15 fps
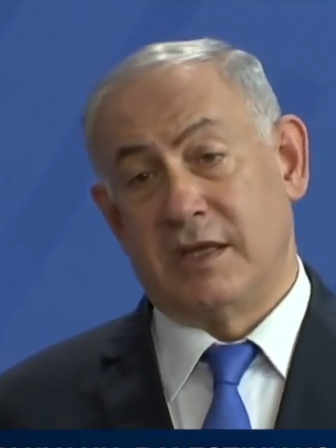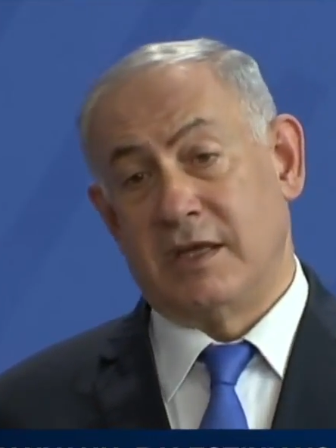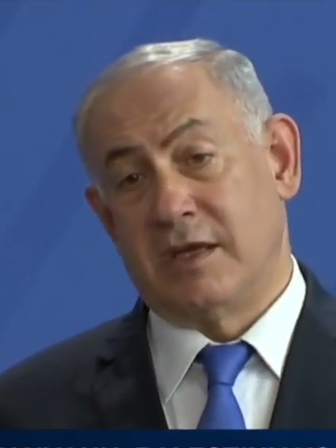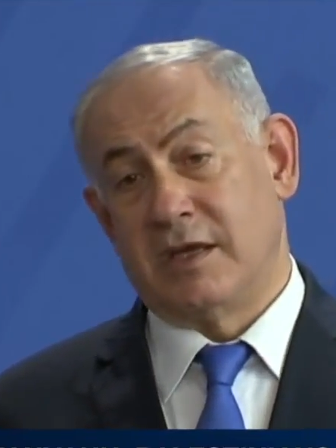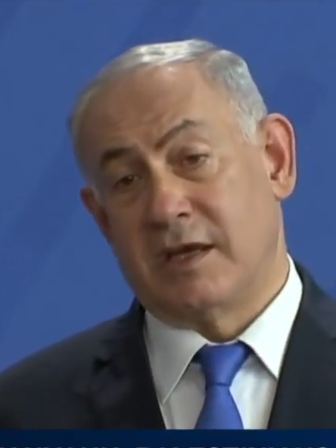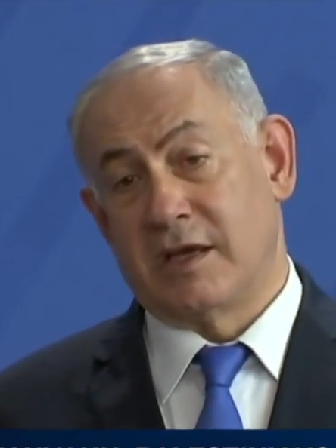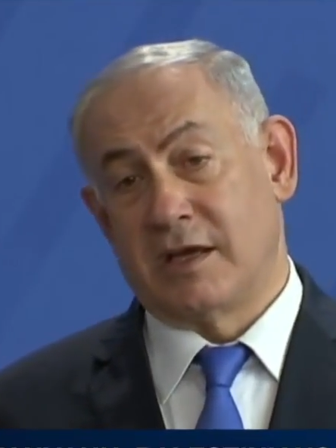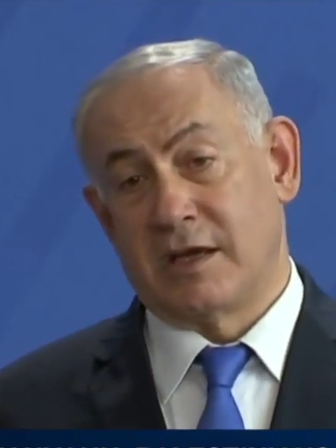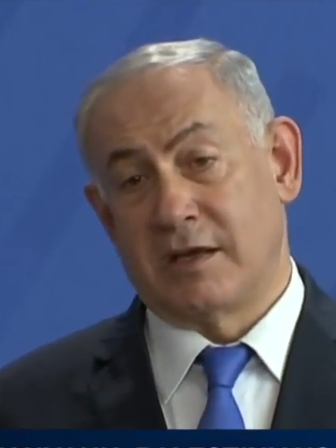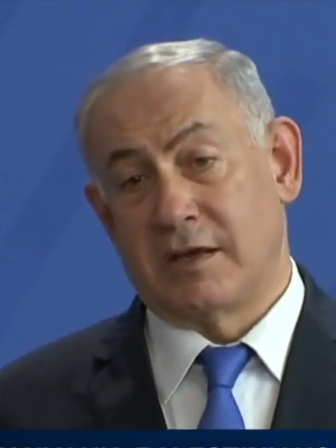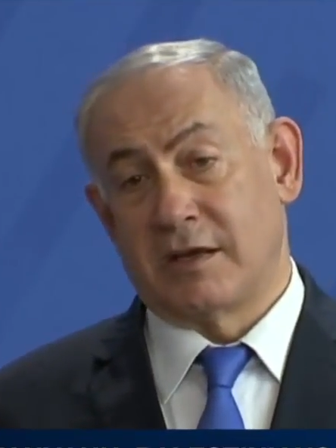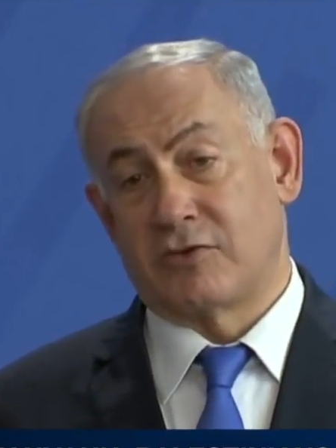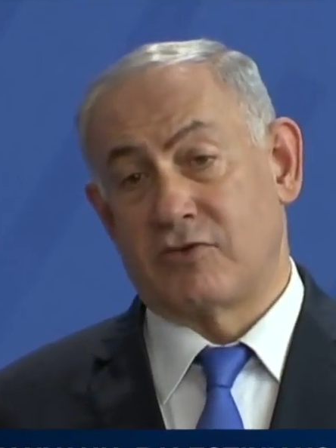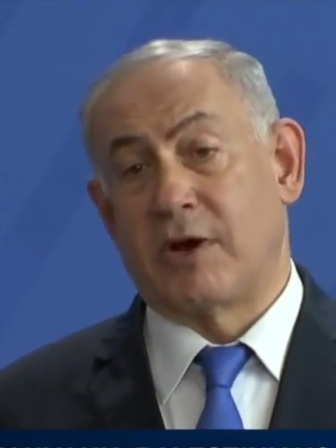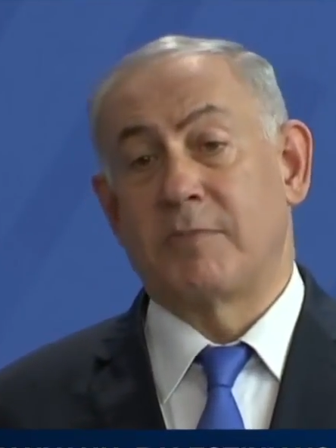
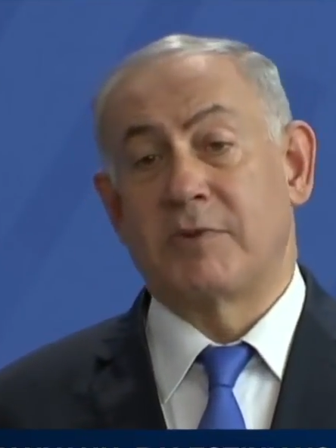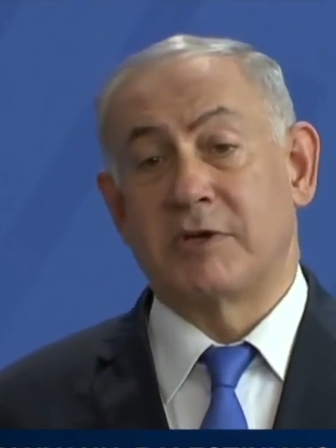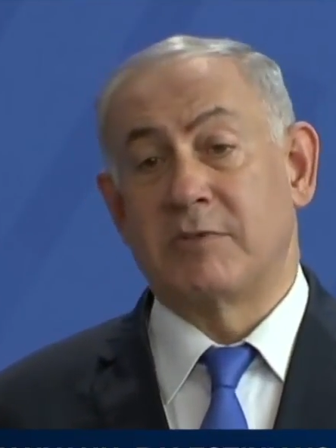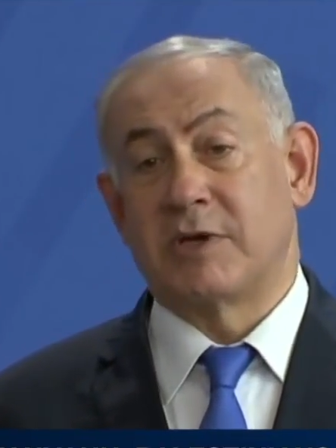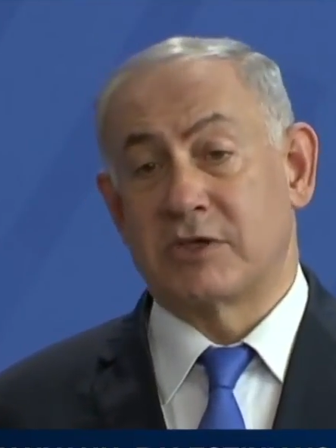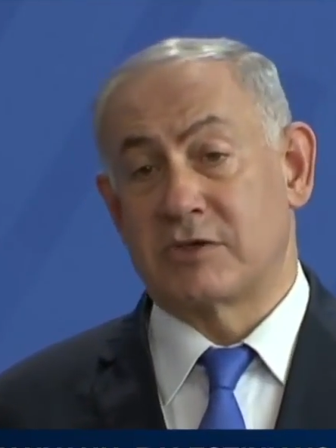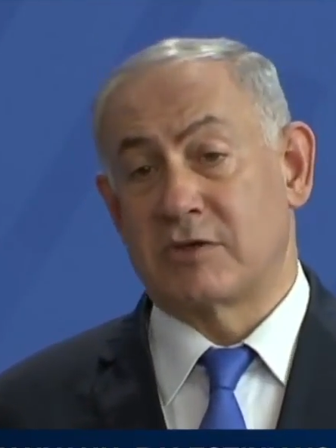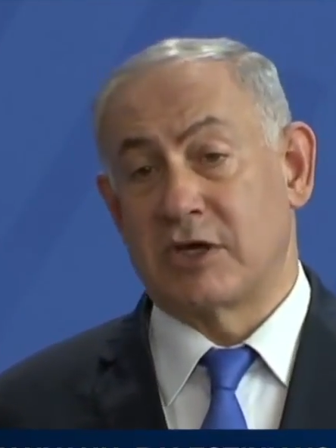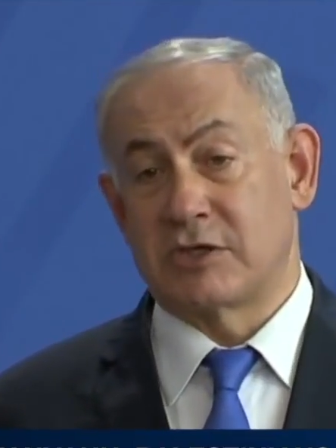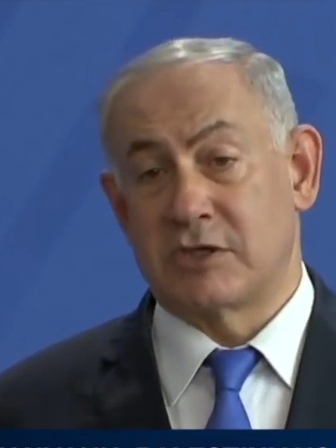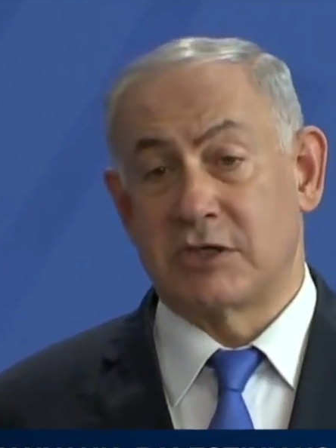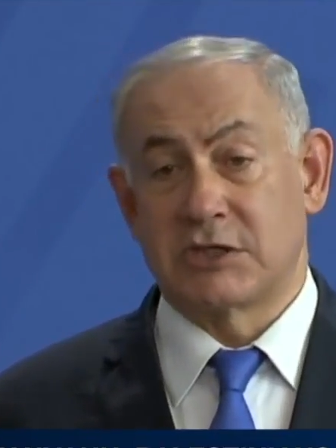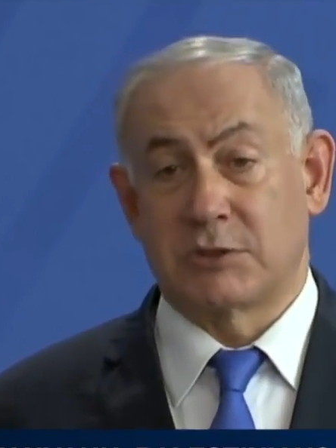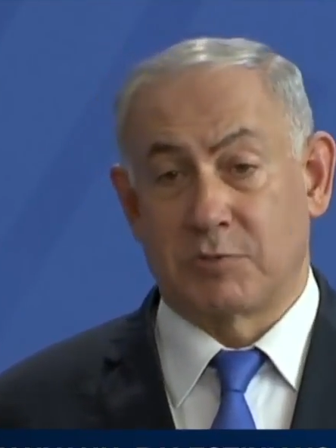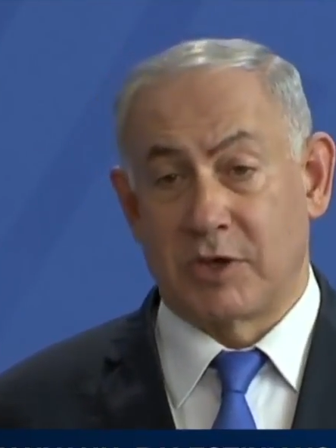the Trump
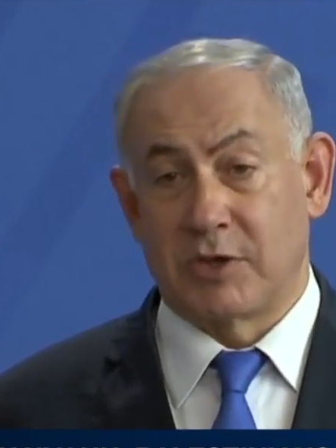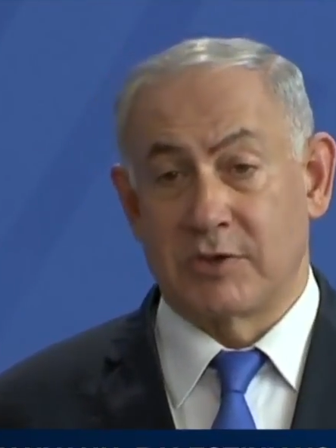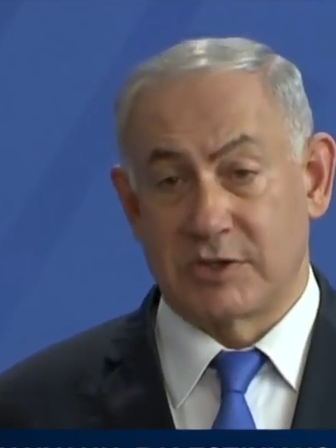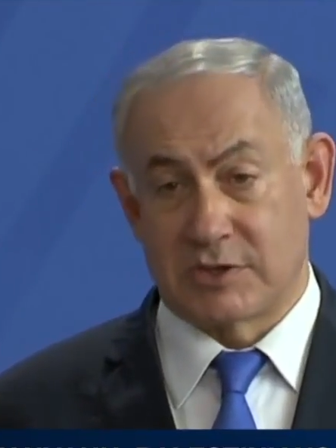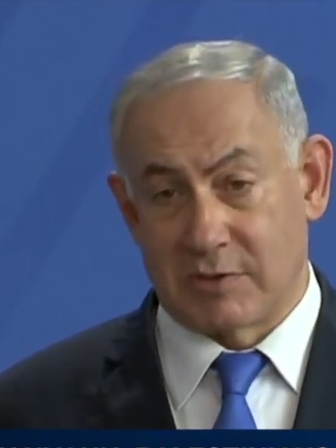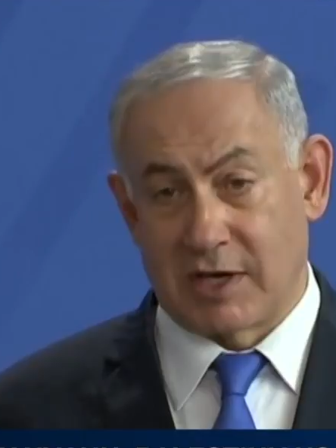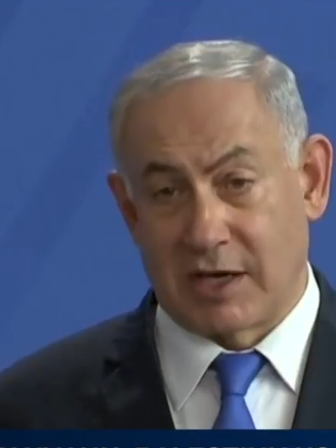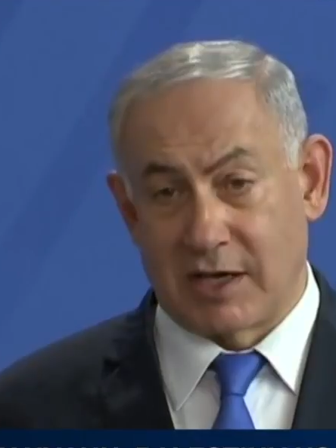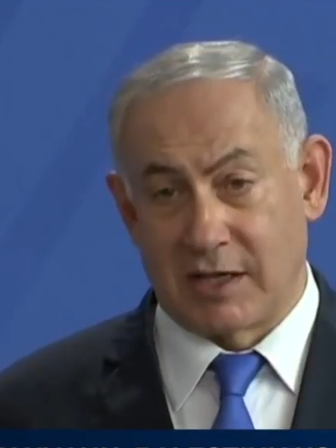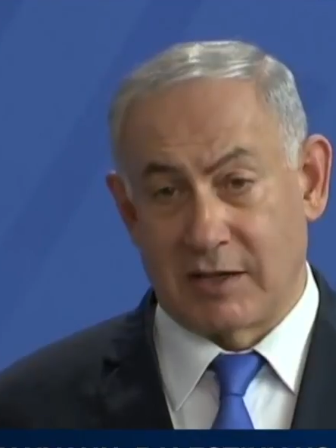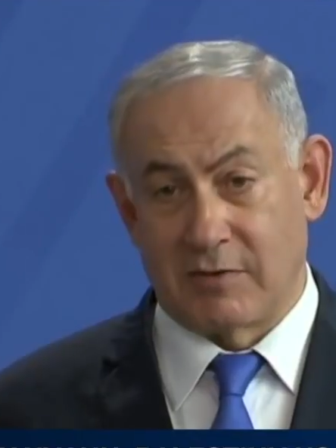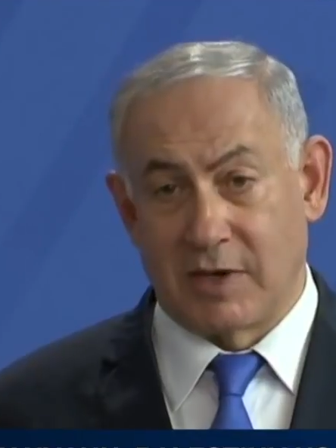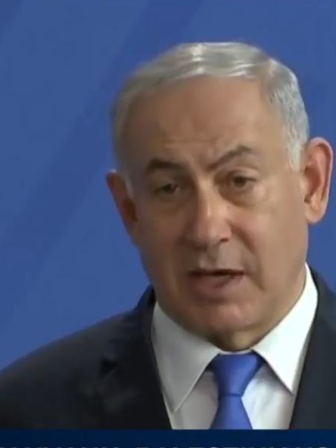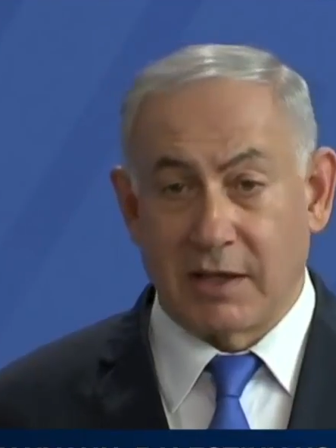administration is pro-Israeli.